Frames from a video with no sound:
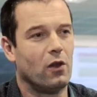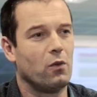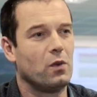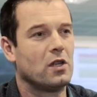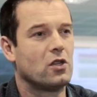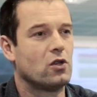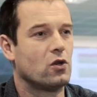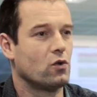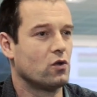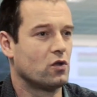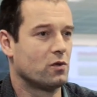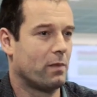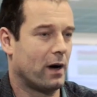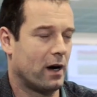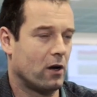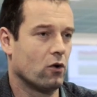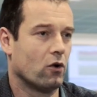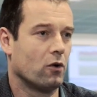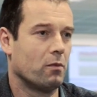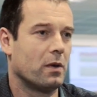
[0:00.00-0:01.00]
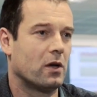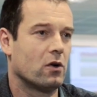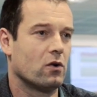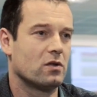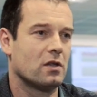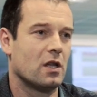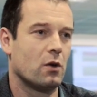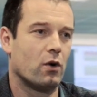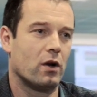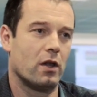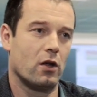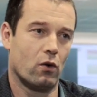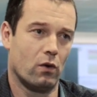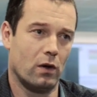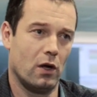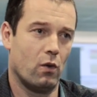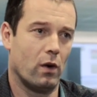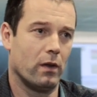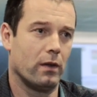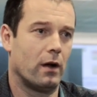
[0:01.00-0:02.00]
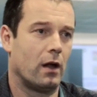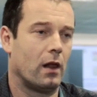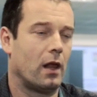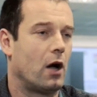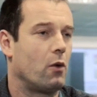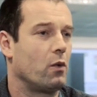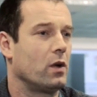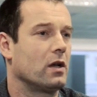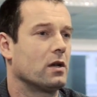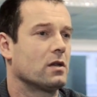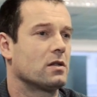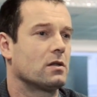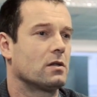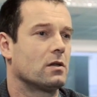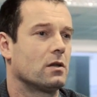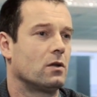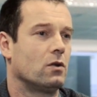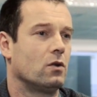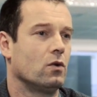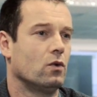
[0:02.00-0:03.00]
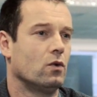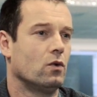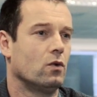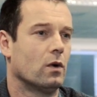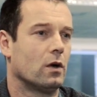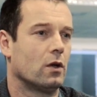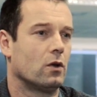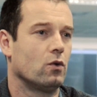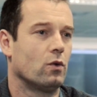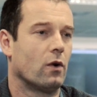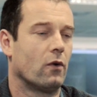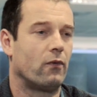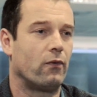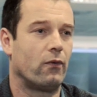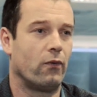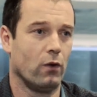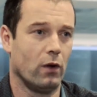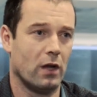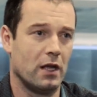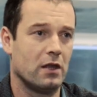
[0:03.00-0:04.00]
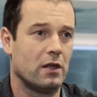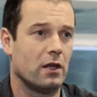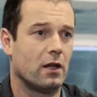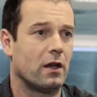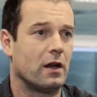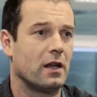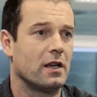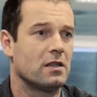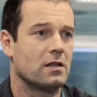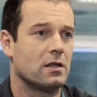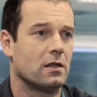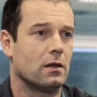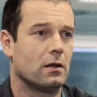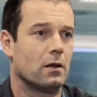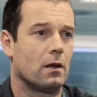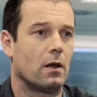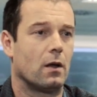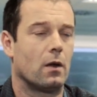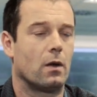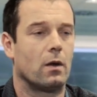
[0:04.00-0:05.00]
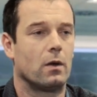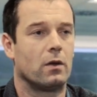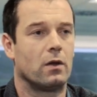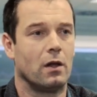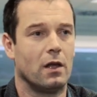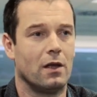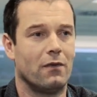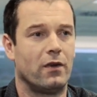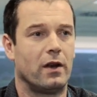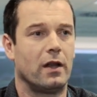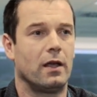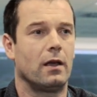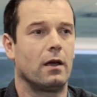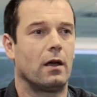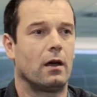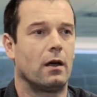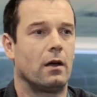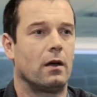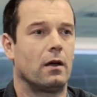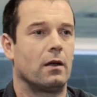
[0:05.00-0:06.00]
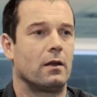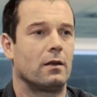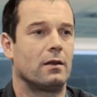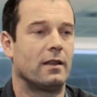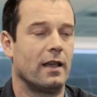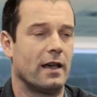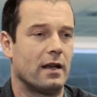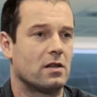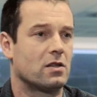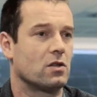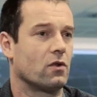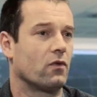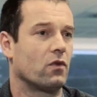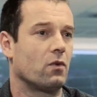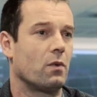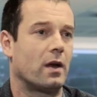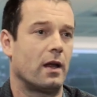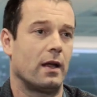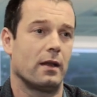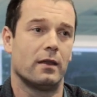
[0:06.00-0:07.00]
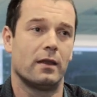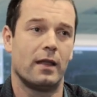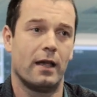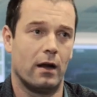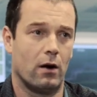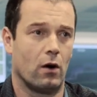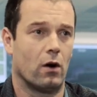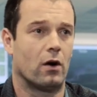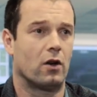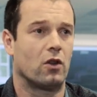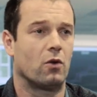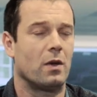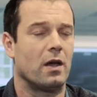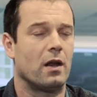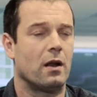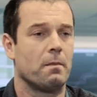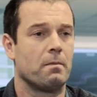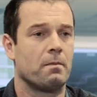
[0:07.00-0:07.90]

We chose Barco because they were the only one allowing us to uh, do a full integration, delivering their software and their hardware.